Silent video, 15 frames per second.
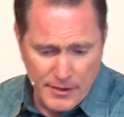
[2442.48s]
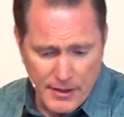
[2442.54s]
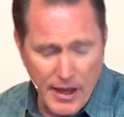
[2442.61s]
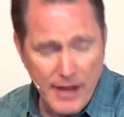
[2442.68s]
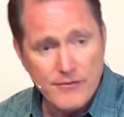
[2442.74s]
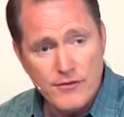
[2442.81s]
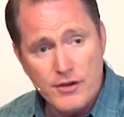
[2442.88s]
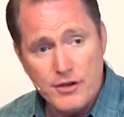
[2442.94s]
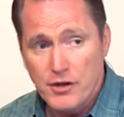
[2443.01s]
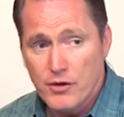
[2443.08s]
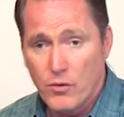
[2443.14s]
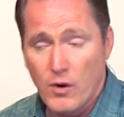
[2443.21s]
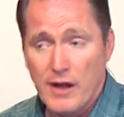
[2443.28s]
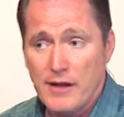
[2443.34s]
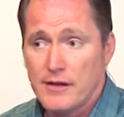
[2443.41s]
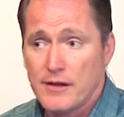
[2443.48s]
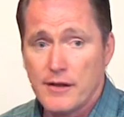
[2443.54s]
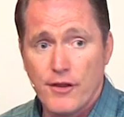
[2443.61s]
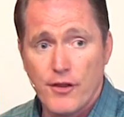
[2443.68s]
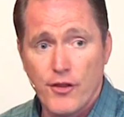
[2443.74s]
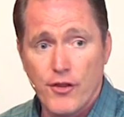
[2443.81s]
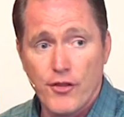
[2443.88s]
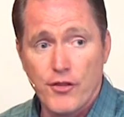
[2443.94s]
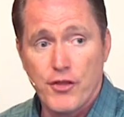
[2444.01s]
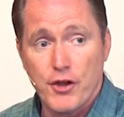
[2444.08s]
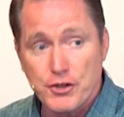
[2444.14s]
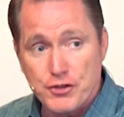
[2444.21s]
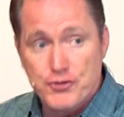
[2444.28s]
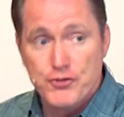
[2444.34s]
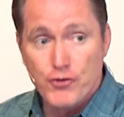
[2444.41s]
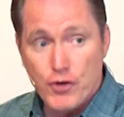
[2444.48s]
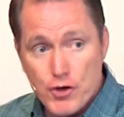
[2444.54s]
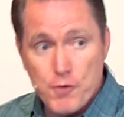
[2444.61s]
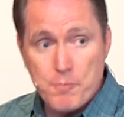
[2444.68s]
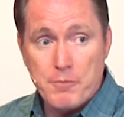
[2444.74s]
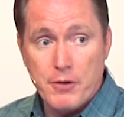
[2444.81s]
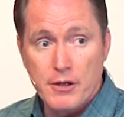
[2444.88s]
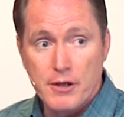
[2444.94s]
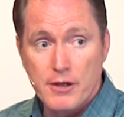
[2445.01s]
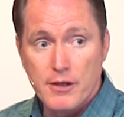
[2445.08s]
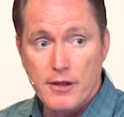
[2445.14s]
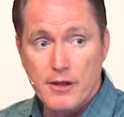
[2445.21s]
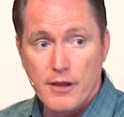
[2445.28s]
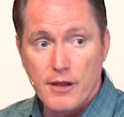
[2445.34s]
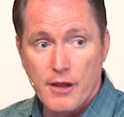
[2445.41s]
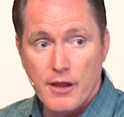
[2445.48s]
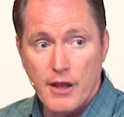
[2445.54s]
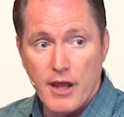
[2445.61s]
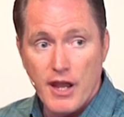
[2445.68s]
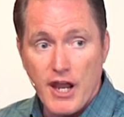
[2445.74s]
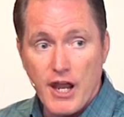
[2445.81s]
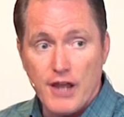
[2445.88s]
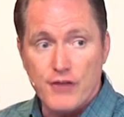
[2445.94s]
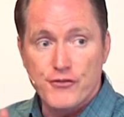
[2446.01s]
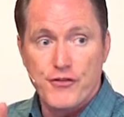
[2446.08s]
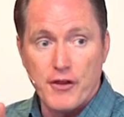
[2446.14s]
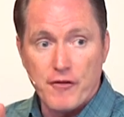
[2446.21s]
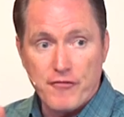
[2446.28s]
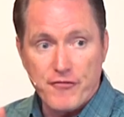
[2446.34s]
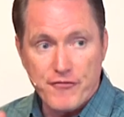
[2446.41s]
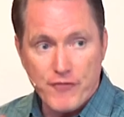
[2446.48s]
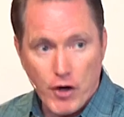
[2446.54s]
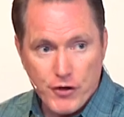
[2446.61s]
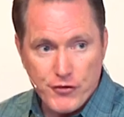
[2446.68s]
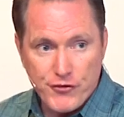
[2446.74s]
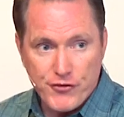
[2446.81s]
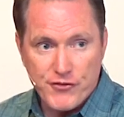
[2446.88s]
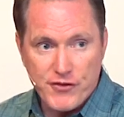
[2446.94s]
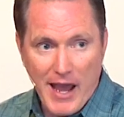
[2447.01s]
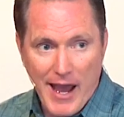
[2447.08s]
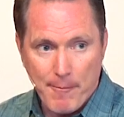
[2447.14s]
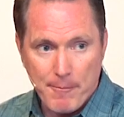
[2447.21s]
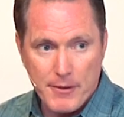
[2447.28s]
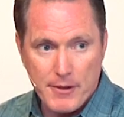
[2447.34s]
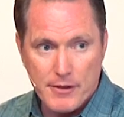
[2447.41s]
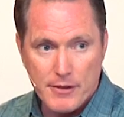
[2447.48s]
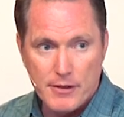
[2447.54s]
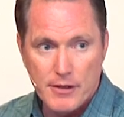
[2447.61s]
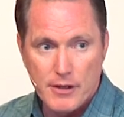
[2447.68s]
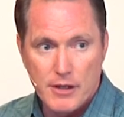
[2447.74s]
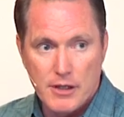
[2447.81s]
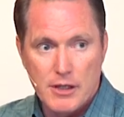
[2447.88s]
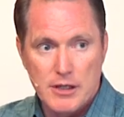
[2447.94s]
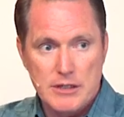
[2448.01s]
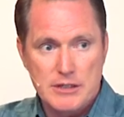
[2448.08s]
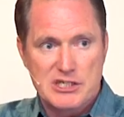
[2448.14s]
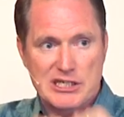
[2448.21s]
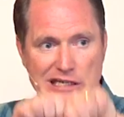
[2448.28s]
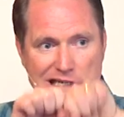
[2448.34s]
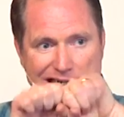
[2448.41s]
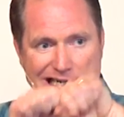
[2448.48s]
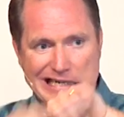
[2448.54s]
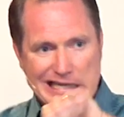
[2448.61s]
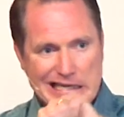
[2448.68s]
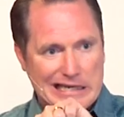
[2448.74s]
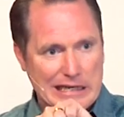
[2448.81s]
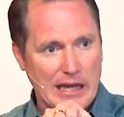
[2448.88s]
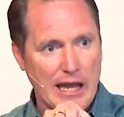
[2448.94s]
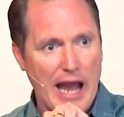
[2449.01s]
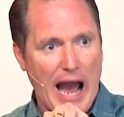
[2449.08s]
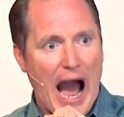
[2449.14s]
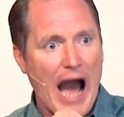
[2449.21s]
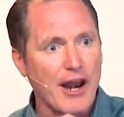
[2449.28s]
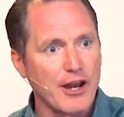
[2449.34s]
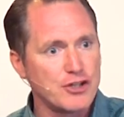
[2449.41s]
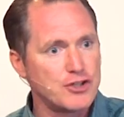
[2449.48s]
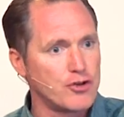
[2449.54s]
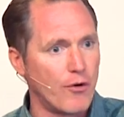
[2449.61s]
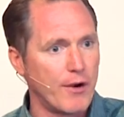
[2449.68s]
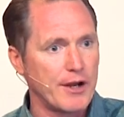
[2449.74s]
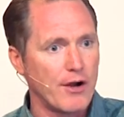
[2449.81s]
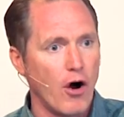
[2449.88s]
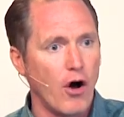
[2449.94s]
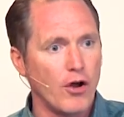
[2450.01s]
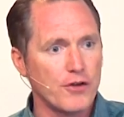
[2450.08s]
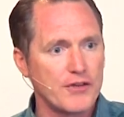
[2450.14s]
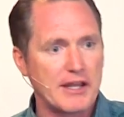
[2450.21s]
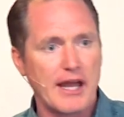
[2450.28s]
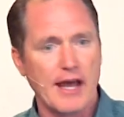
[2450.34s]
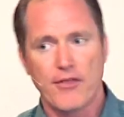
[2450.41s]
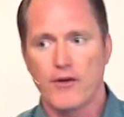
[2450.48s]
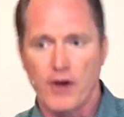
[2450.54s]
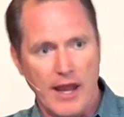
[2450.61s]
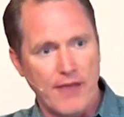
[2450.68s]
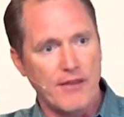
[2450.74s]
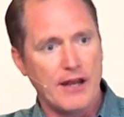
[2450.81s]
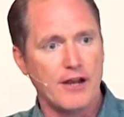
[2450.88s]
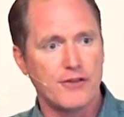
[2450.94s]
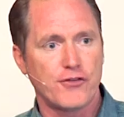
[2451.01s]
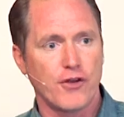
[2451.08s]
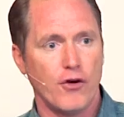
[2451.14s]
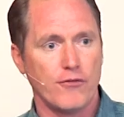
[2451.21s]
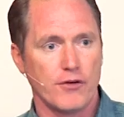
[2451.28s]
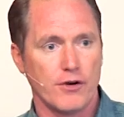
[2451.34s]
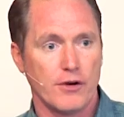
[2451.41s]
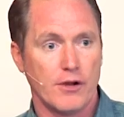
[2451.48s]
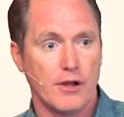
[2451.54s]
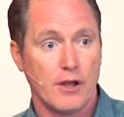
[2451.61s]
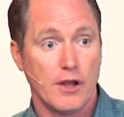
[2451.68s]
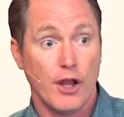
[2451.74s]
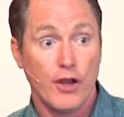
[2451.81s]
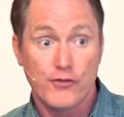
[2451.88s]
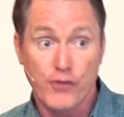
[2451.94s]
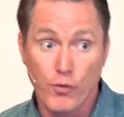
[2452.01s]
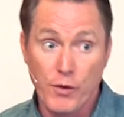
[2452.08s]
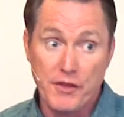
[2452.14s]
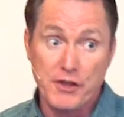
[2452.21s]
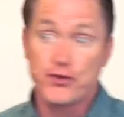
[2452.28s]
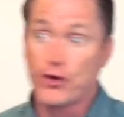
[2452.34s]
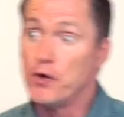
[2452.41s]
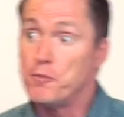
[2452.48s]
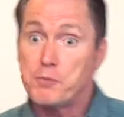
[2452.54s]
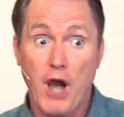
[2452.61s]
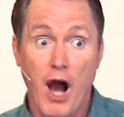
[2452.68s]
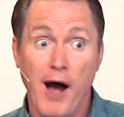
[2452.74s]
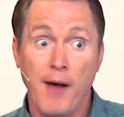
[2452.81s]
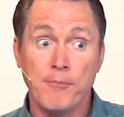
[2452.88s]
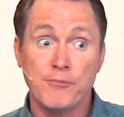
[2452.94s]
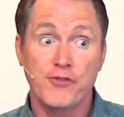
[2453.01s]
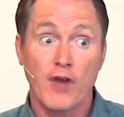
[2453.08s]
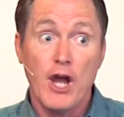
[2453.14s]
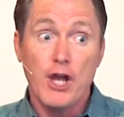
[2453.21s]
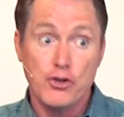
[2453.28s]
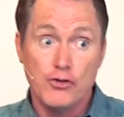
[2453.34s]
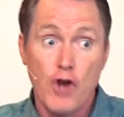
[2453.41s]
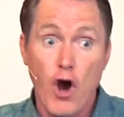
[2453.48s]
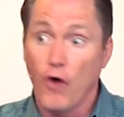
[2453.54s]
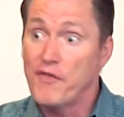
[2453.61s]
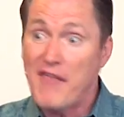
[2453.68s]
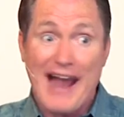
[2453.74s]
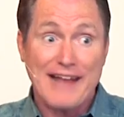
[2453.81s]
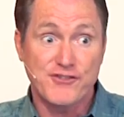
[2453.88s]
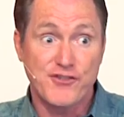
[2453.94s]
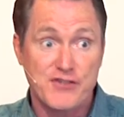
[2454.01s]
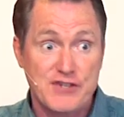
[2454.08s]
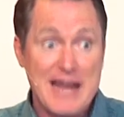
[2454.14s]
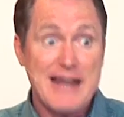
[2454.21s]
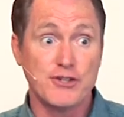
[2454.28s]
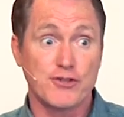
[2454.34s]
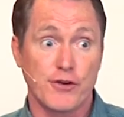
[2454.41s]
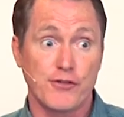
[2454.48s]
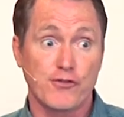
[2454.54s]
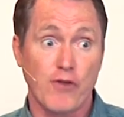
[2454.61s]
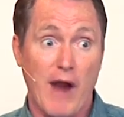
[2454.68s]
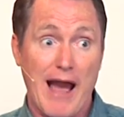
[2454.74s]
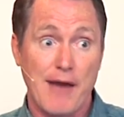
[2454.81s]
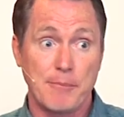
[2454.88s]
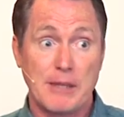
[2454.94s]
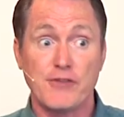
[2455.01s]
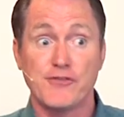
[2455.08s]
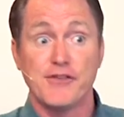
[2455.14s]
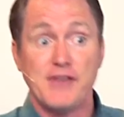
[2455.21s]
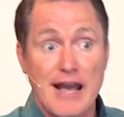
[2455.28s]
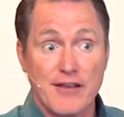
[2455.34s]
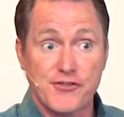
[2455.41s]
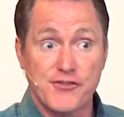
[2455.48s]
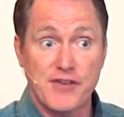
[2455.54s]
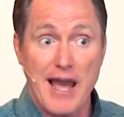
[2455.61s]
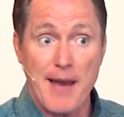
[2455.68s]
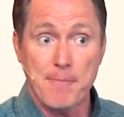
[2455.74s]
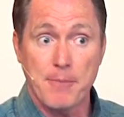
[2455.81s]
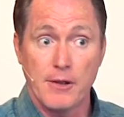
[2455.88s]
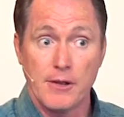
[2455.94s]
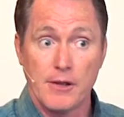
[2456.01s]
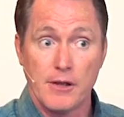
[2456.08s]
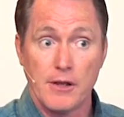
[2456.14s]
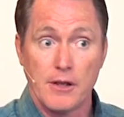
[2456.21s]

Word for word: And you know what? The droop is the first step to out of joint altogether, and then it's over. So when the droop comes, you know that's dangerous ground, because the next step,